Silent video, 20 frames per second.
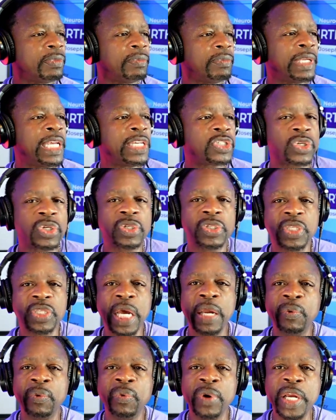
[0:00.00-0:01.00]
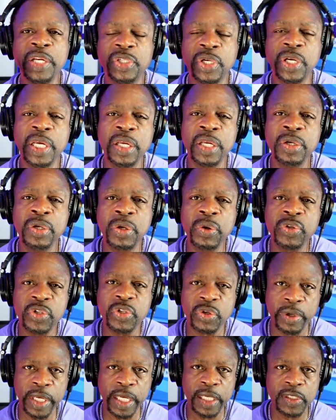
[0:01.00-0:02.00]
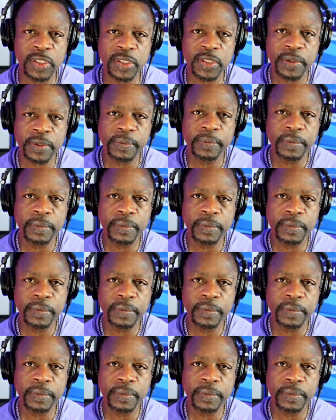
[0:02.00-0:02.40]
let's just say, rich in nutrients.